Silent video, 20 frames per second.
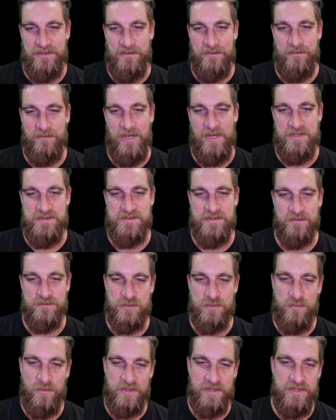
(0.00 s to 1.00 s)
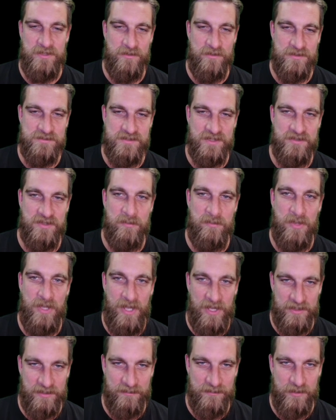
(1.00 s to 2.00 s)
right? So 20 hertz on the
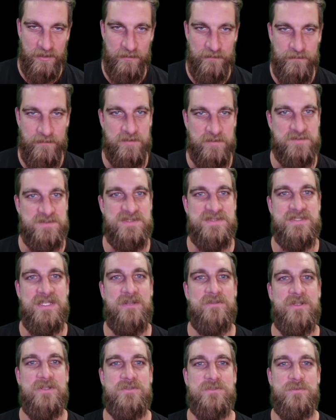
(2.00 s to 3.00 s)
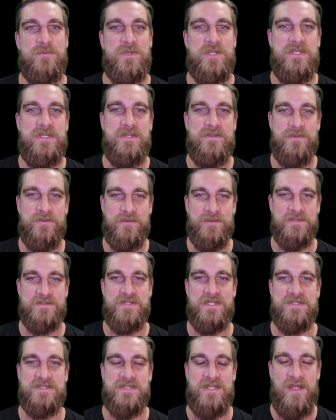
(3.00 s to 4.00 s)
bottom, low frequency sound, and 20
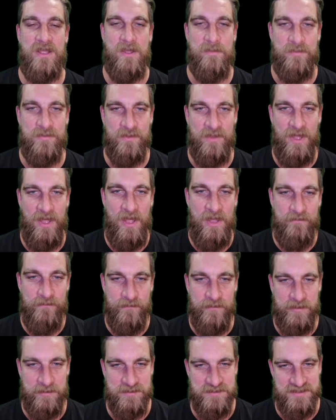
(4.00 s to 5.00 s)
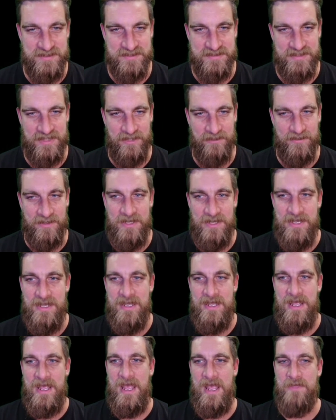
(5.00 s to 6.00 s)
kilohertz on top, the high frequency sound.
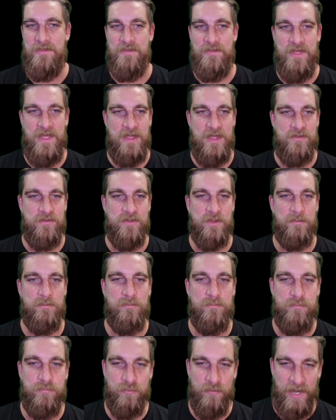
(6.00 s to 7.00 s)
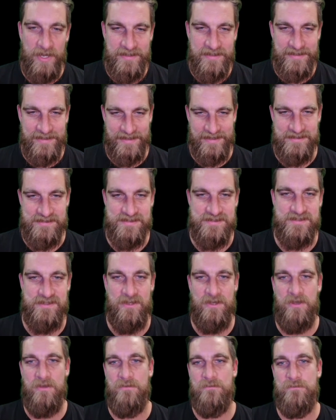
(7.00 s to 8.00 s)
And then the brightness
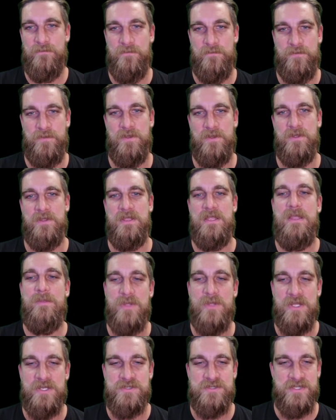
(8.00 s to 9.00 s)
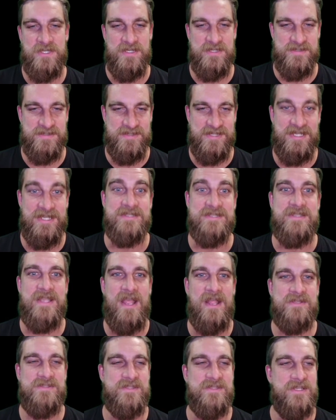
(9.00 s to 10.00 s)
of the image is the
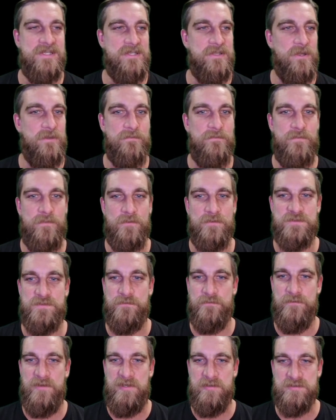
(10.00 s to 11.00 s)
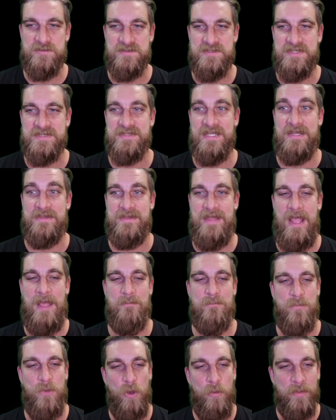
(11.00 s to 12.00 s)
intensity of those frequencies at
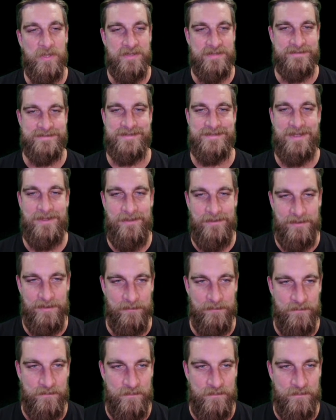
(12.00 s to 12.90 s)
that moment in time.